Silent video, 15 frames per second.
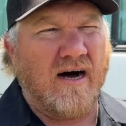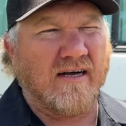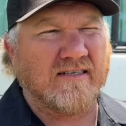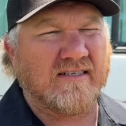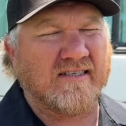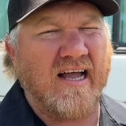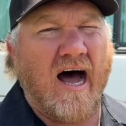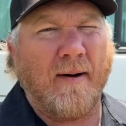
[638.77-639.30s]

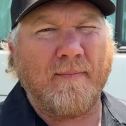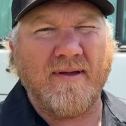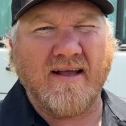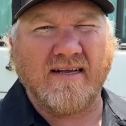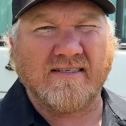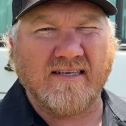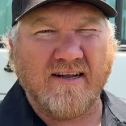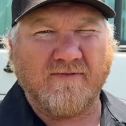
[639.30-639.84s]
Stopping
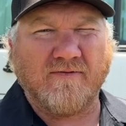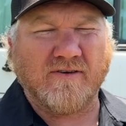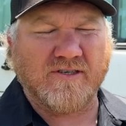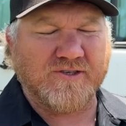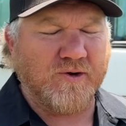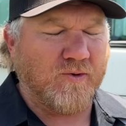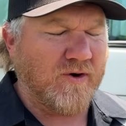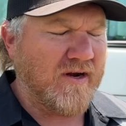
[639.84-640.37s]
is a different
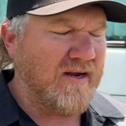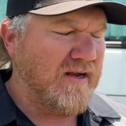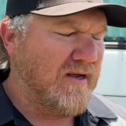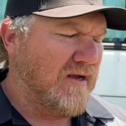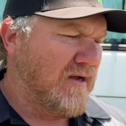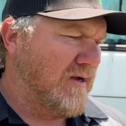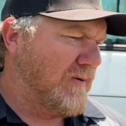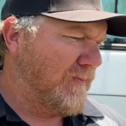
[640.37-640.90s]
story,
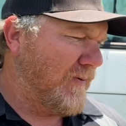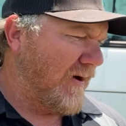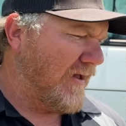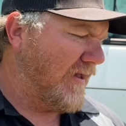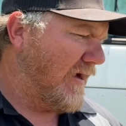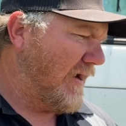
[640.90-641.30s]
but